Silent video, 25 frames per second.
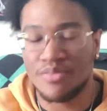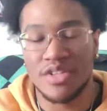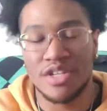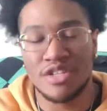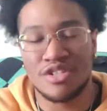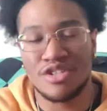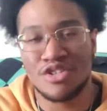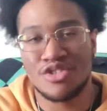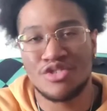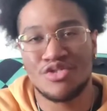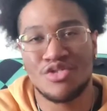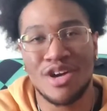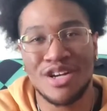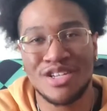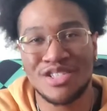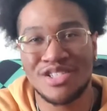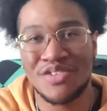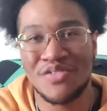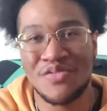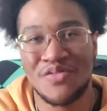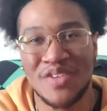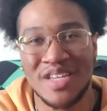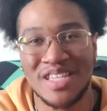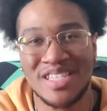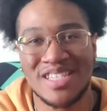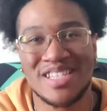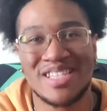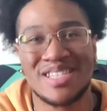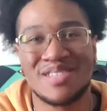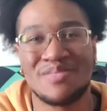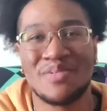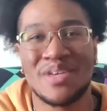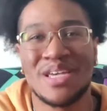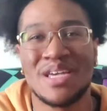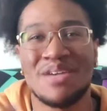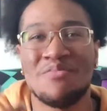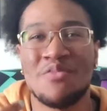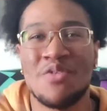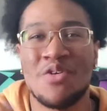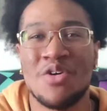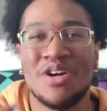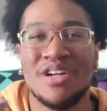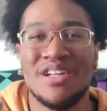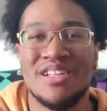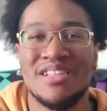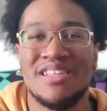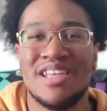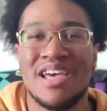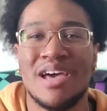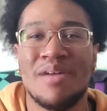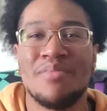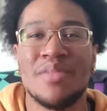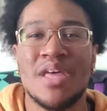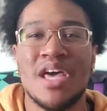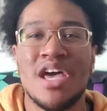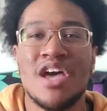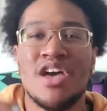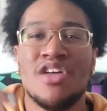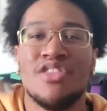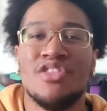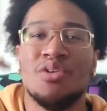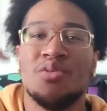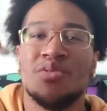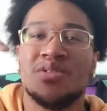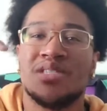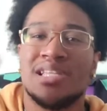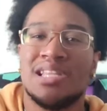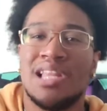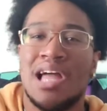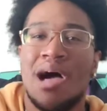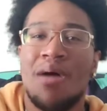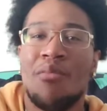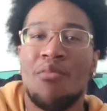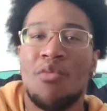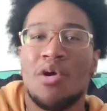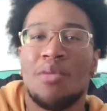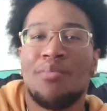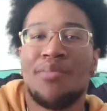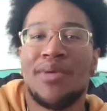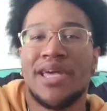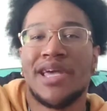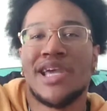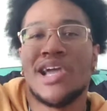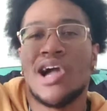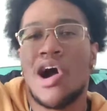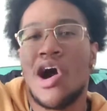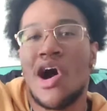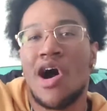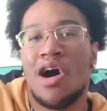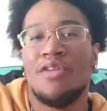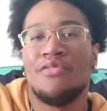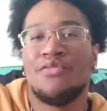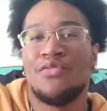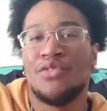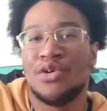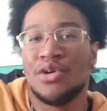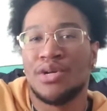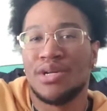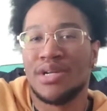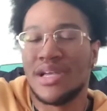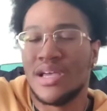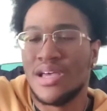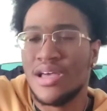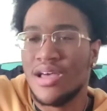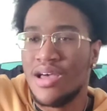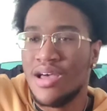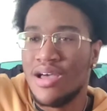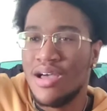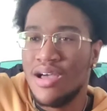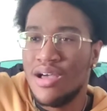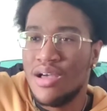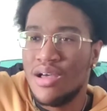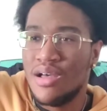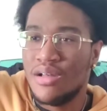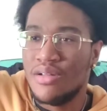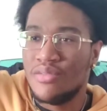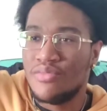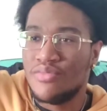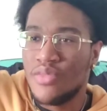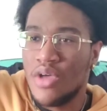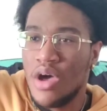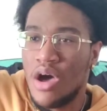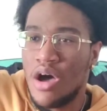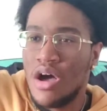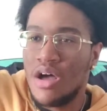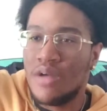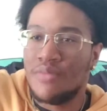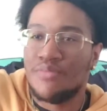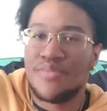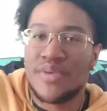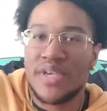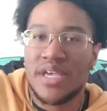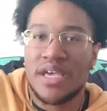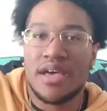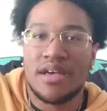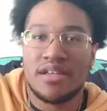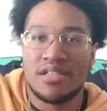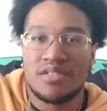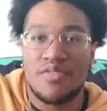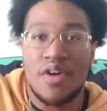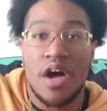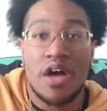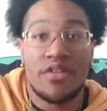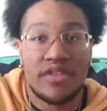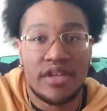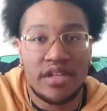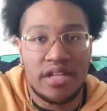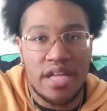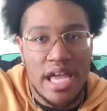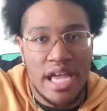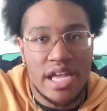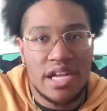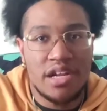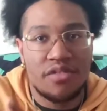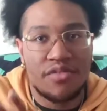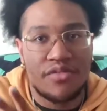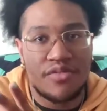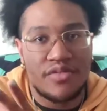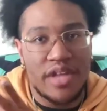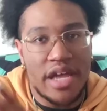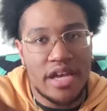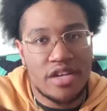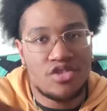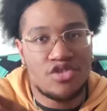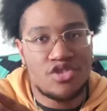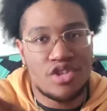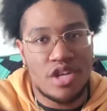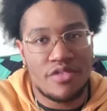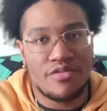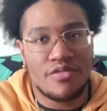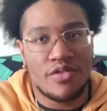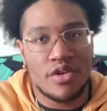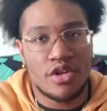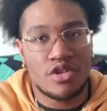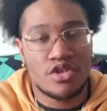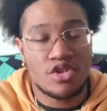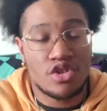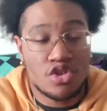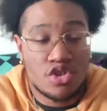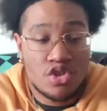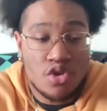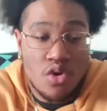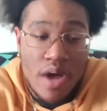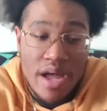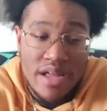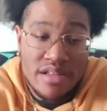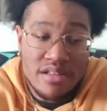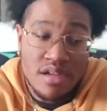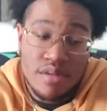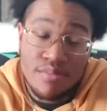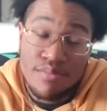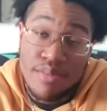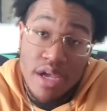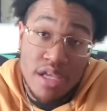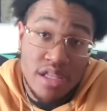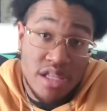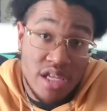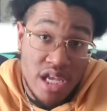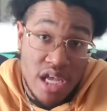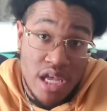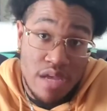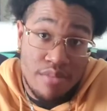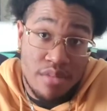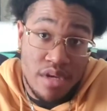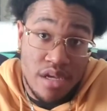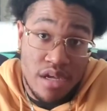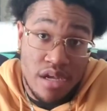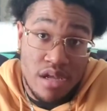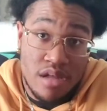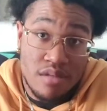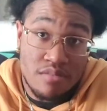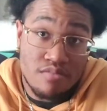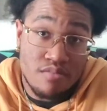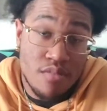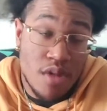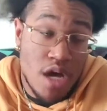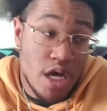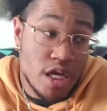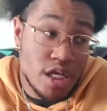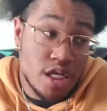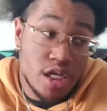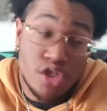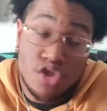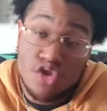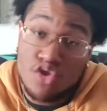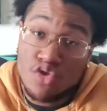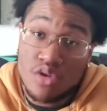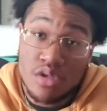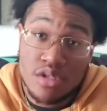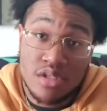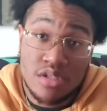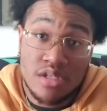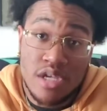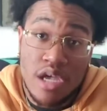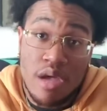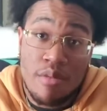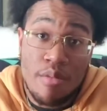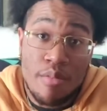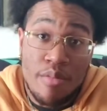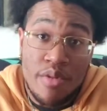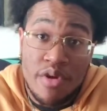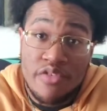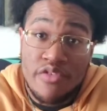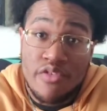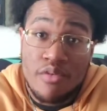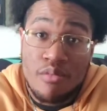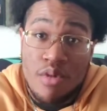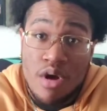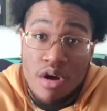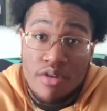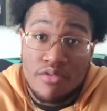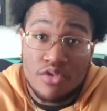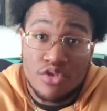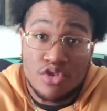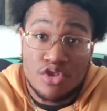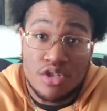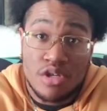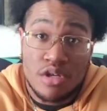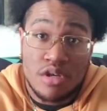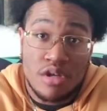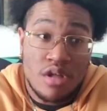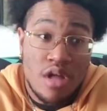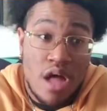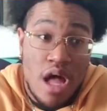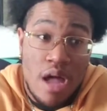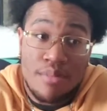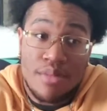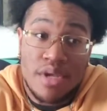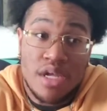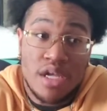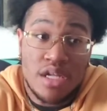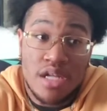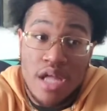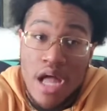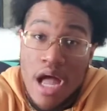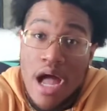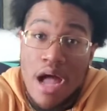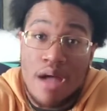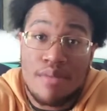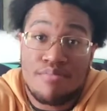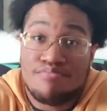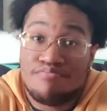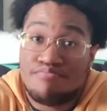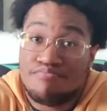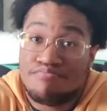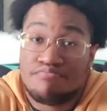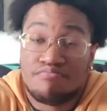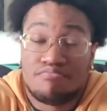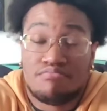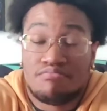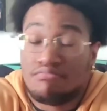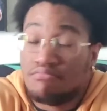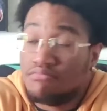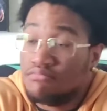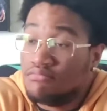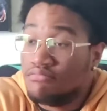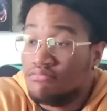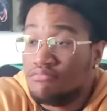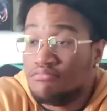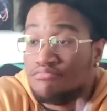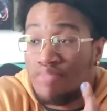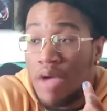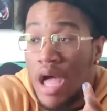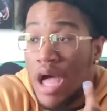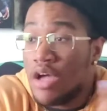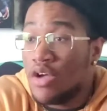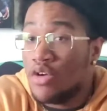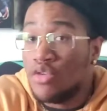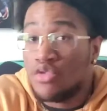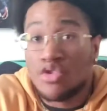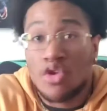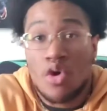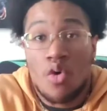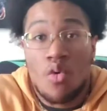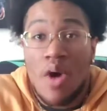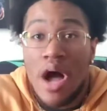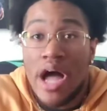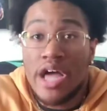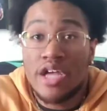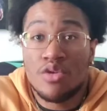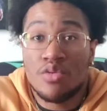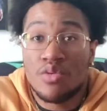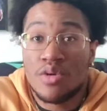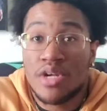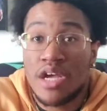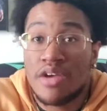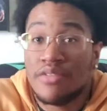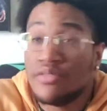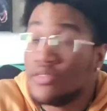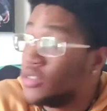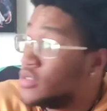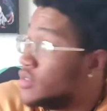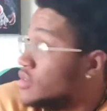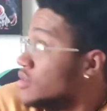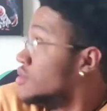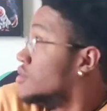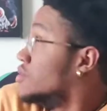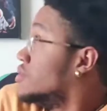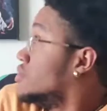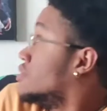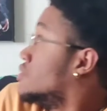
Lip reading: destruction physics being more in depth. There was a lot more being offered on the native next gen version, so I did buy the game again. I guess you could say I'm a bit of a Marvel shill. I mean, I don't know why you would ever